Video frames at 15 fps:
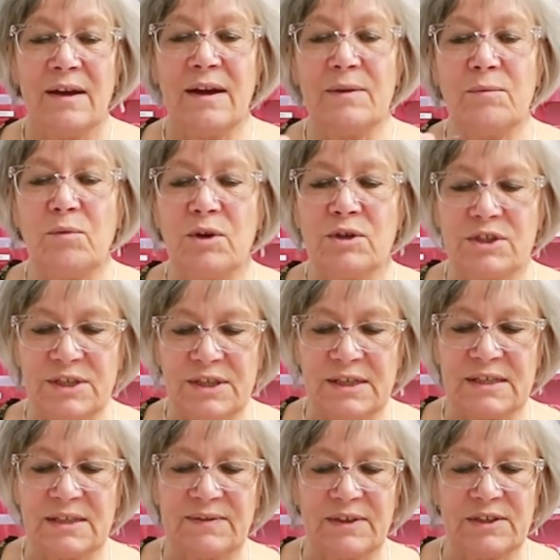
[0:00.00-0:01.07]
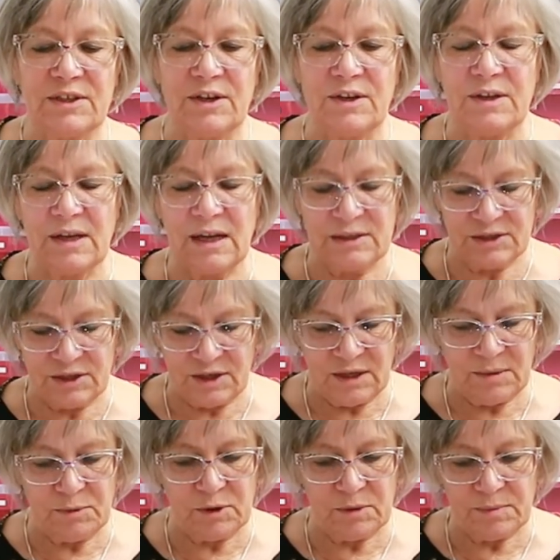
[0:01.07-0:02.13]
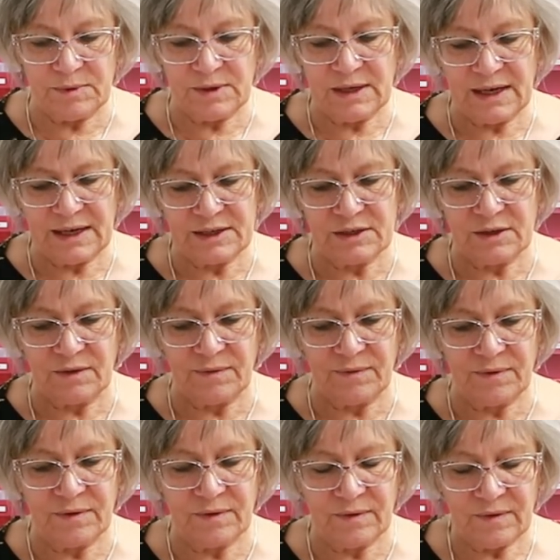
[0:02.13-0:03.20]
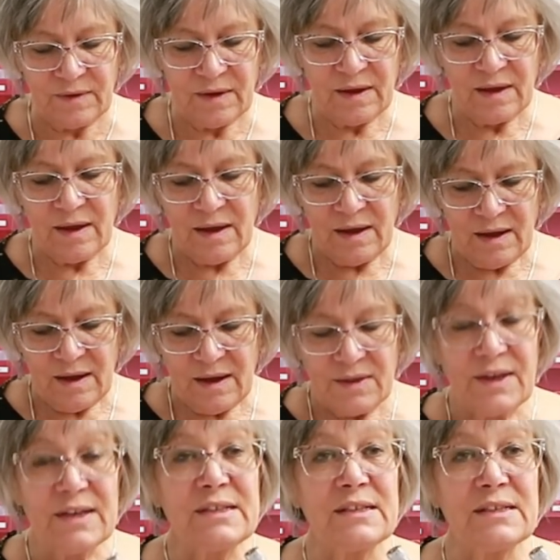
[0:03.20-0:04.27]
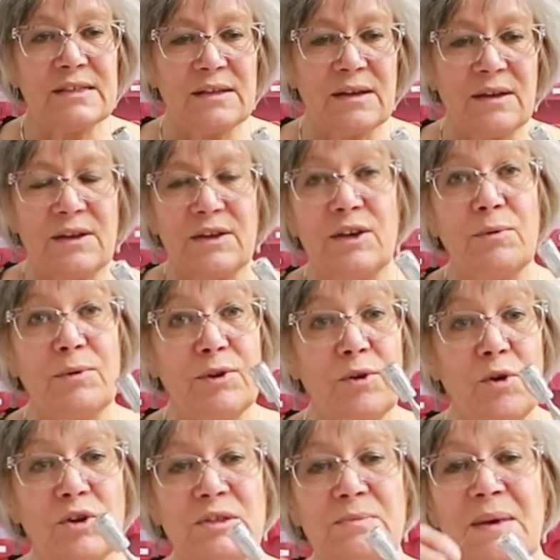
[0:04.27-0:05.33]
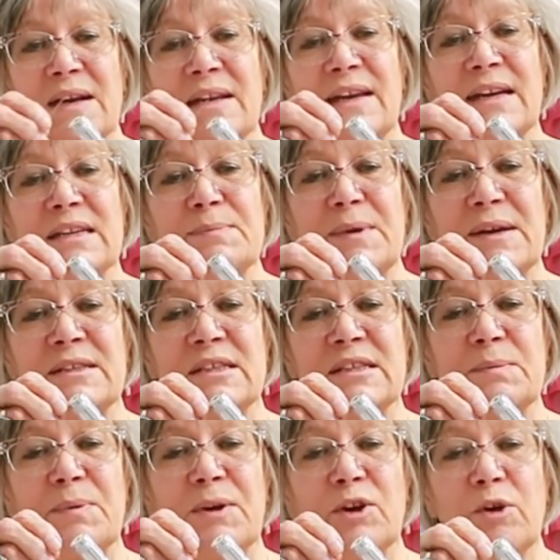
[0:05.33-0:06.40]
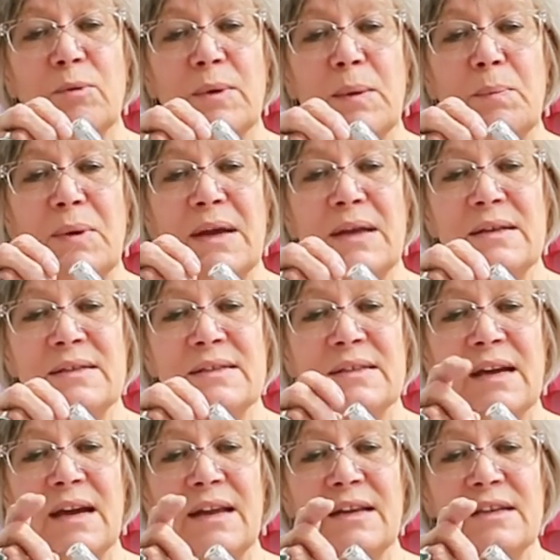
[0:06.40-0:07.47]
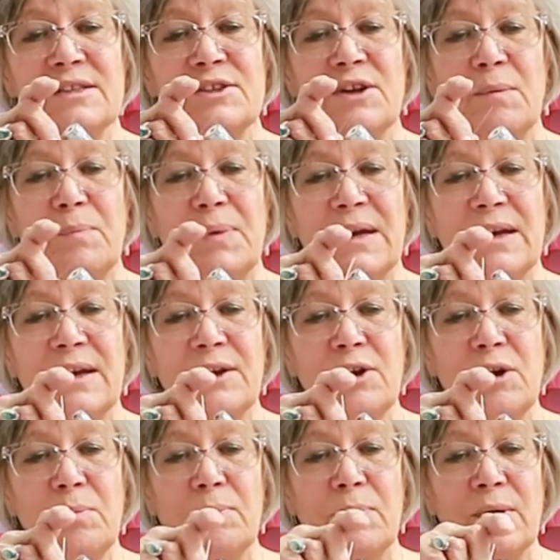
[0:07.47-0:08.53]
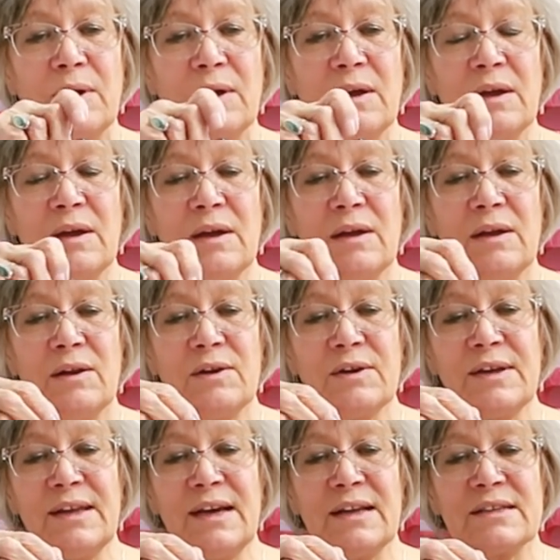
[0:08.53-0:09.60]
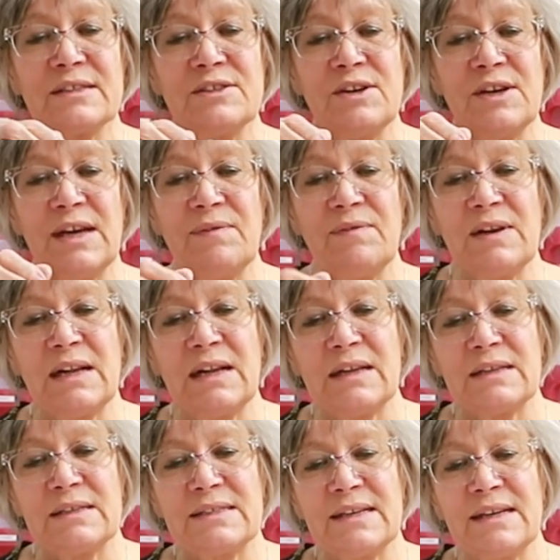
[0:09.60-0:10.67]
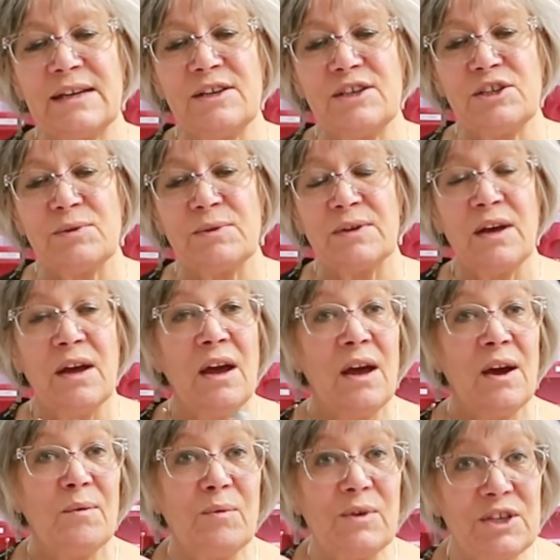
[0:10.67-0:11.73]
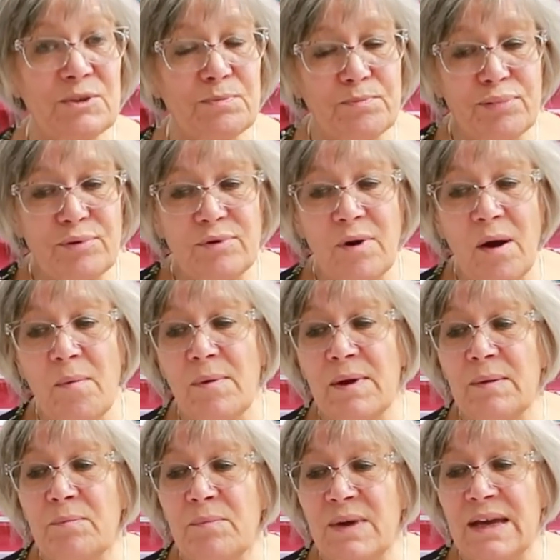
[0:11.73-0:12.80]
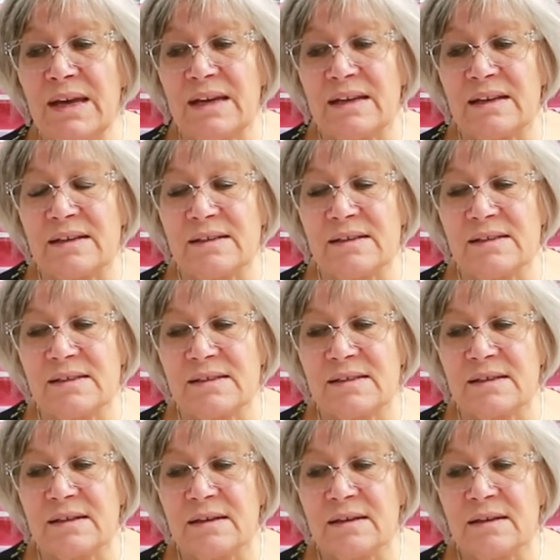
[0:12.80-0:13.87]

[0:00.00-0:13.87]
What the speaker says: And watch this. If I'll turn the light off. This is you would automatically expect it to pick up your pins, and it's not picking it up. Look at that, it's not even sticking to it, which probably means